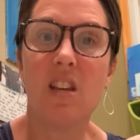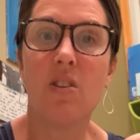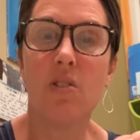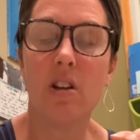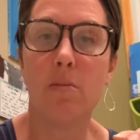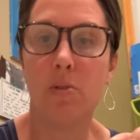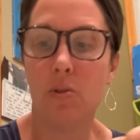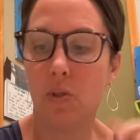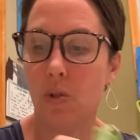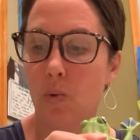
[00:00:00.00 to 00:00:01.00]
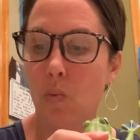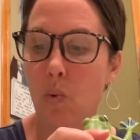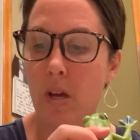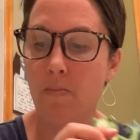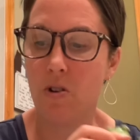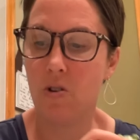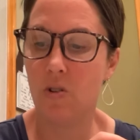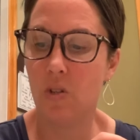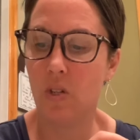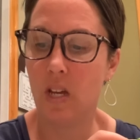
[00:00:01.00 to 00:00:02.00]
incredible
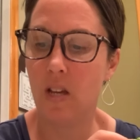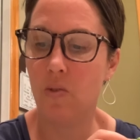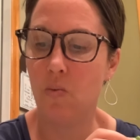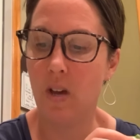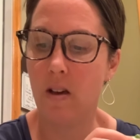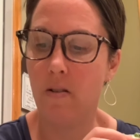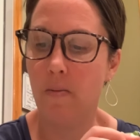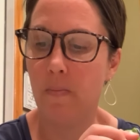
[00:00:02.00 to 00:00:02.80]
swimmers as well.